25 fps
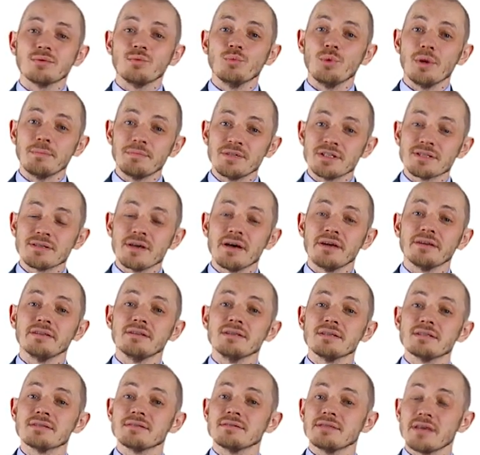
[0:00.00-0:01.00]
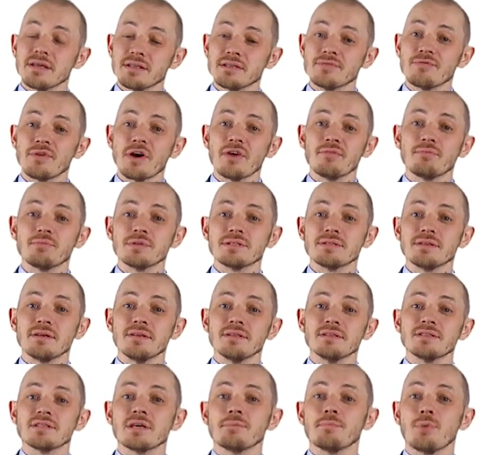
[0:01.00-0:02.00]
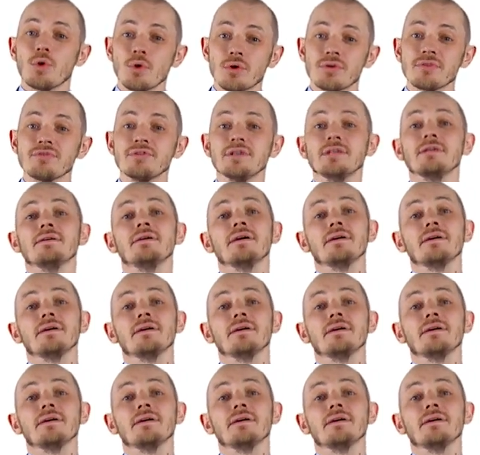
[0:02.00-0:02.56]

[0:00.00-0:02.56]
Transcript: web design is 95% typography,